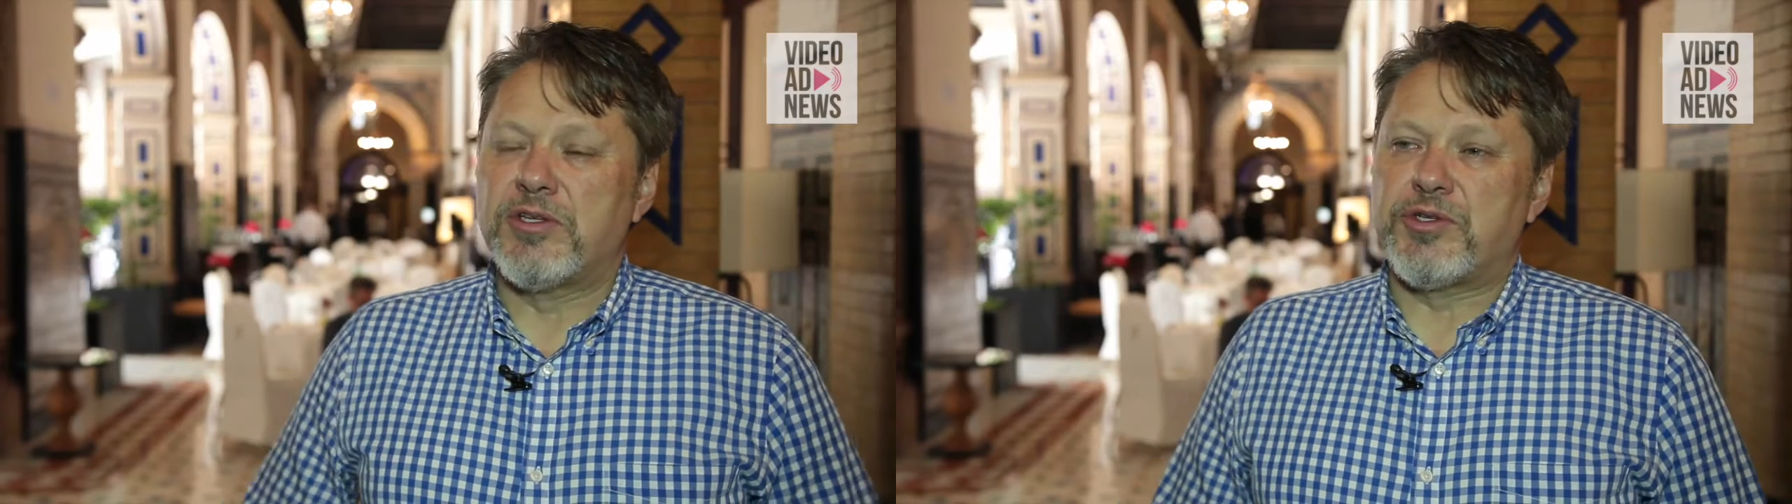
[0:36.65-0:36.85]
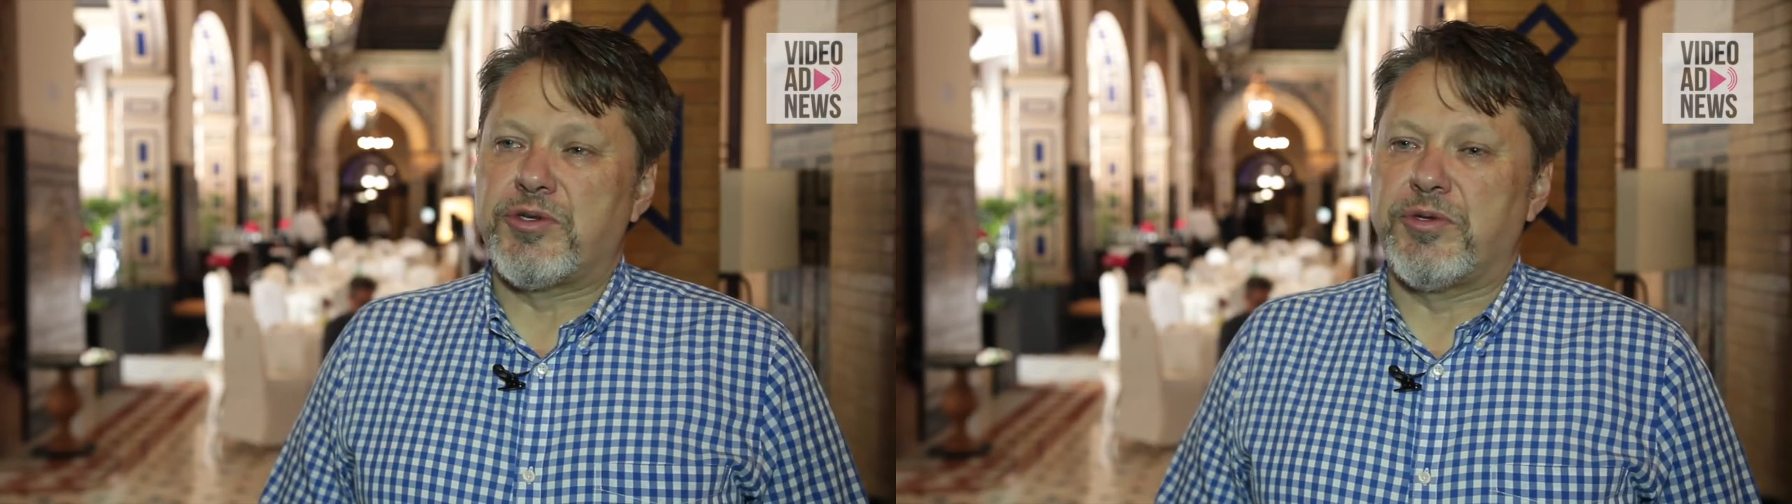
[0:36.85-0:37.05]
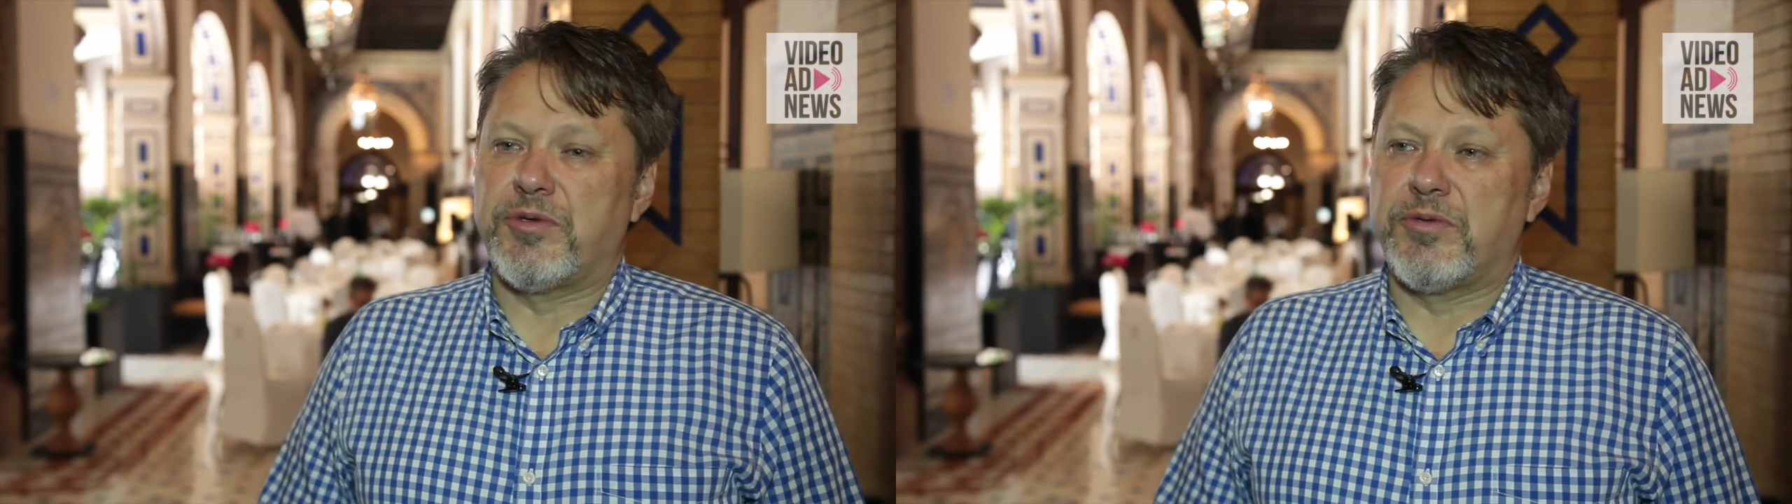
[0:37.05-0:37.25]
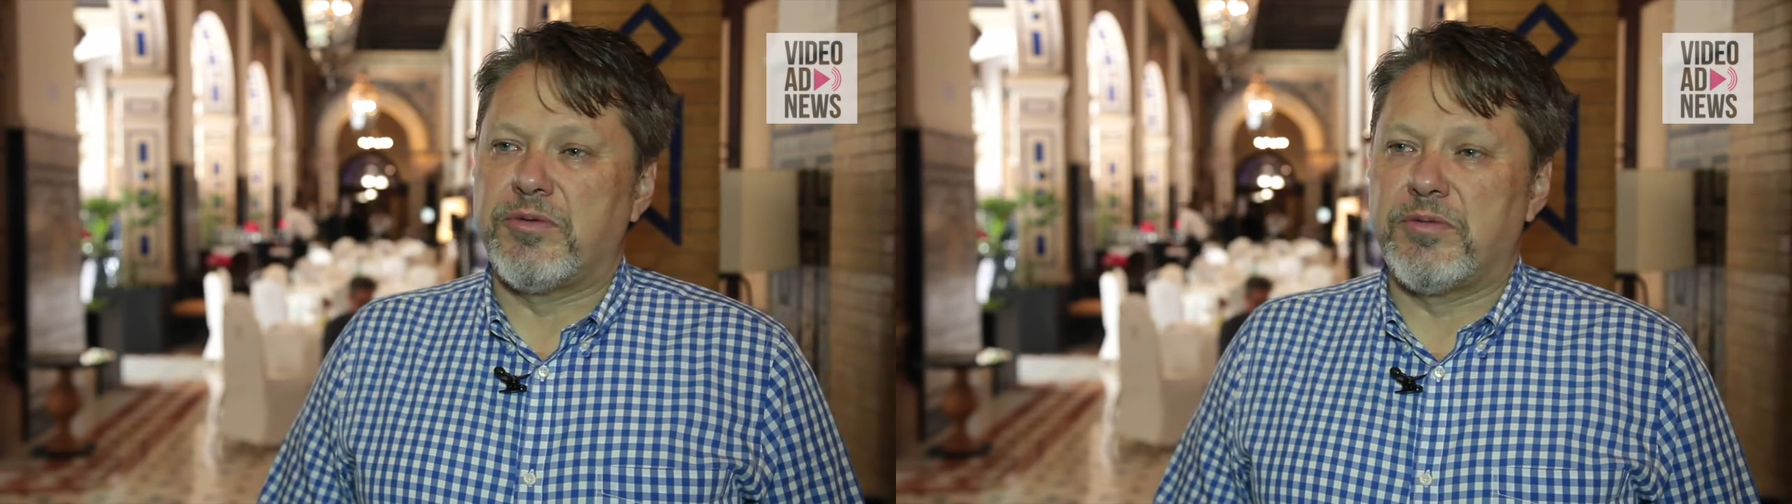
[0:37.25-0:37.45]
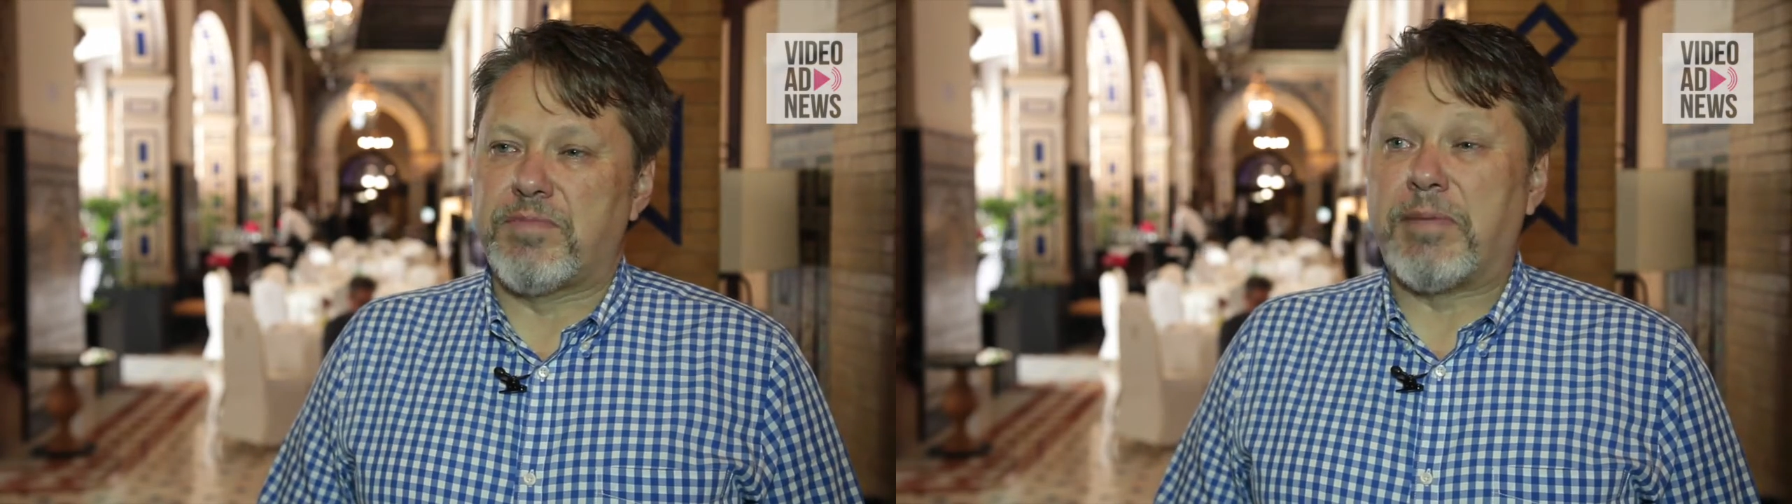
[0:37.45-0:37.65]

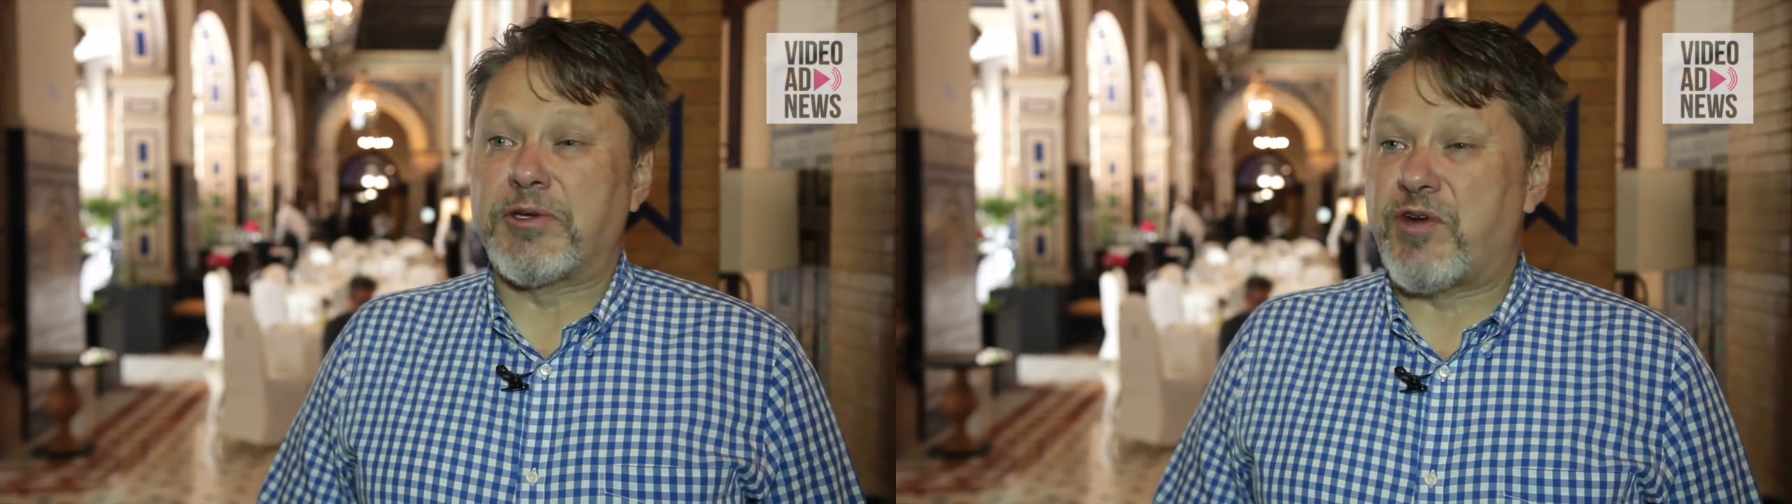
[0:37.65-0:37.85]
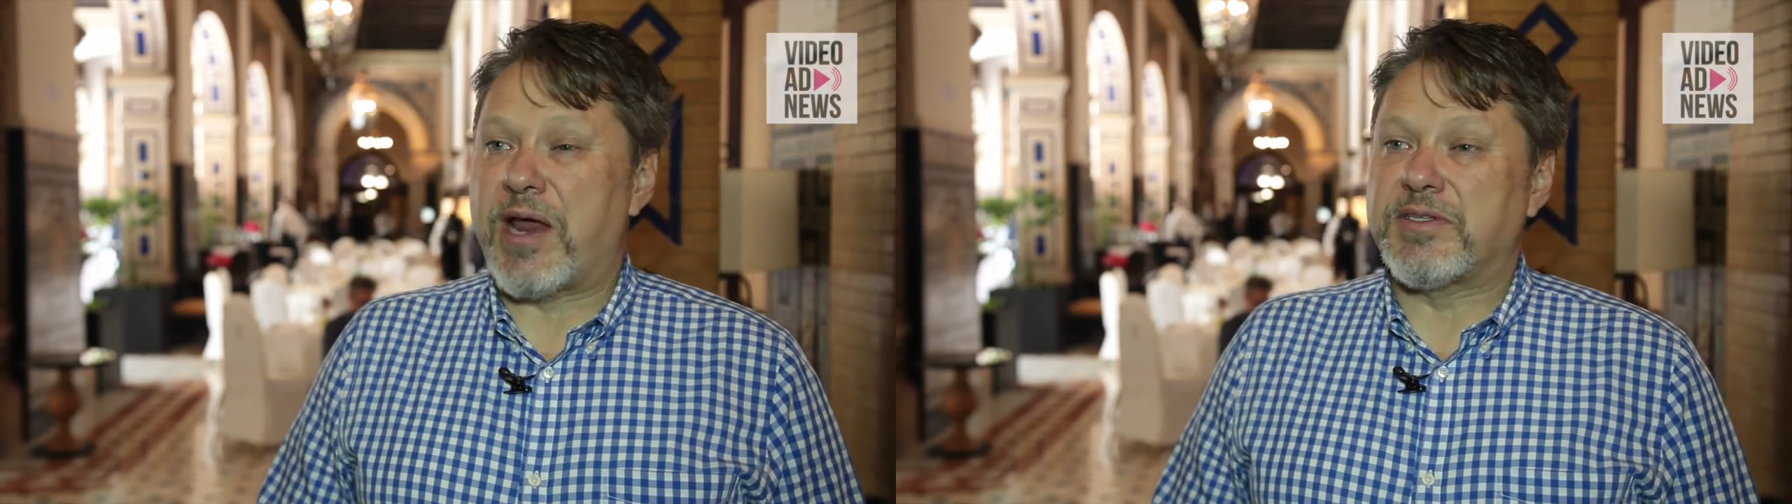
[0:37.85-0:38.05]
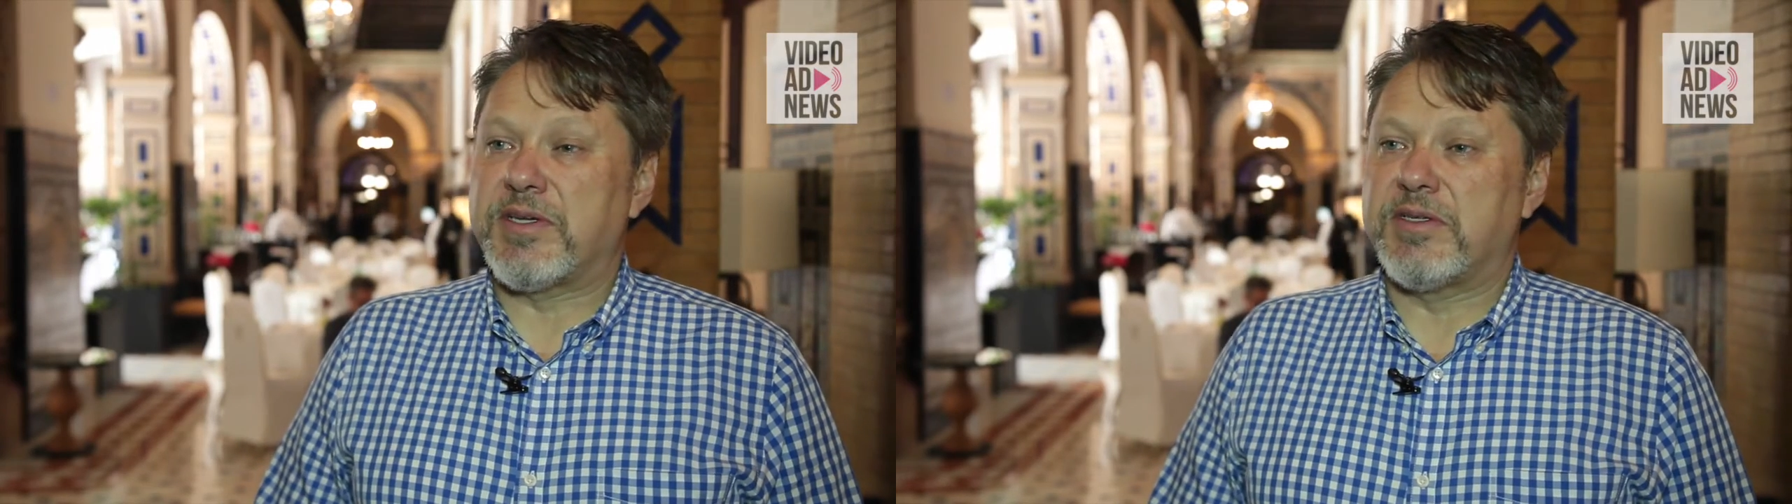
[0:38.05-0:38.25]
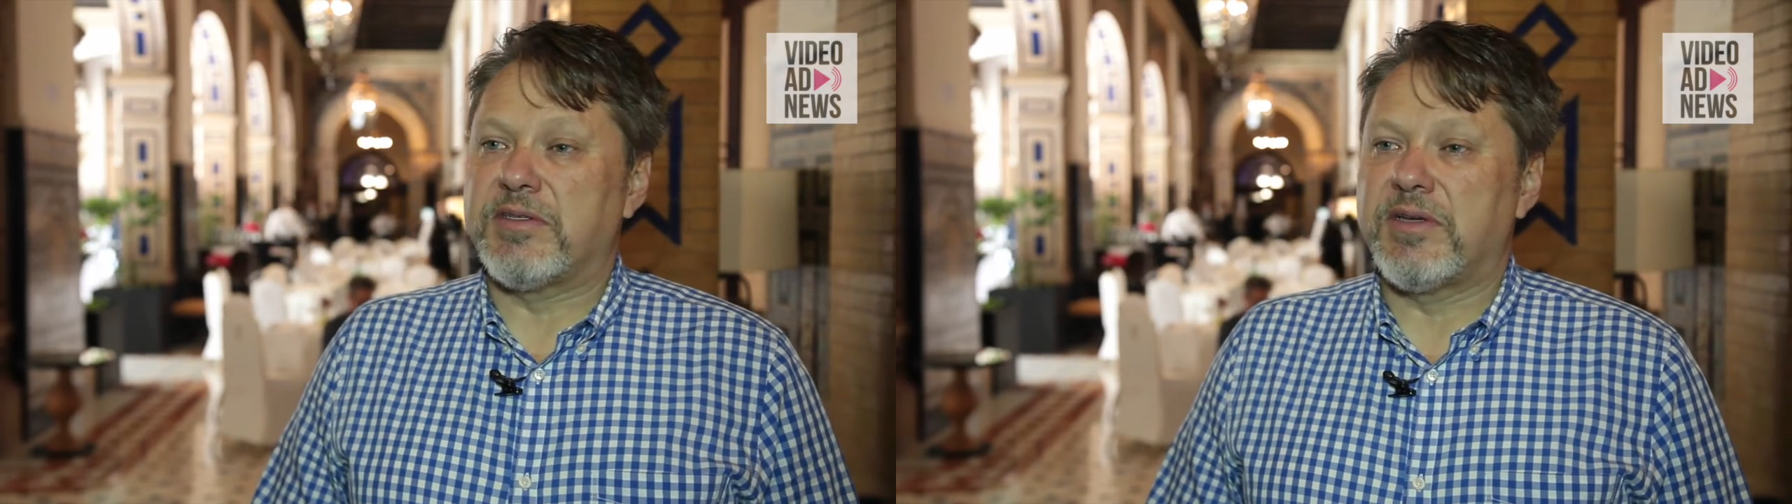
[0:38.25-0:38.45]
to public transit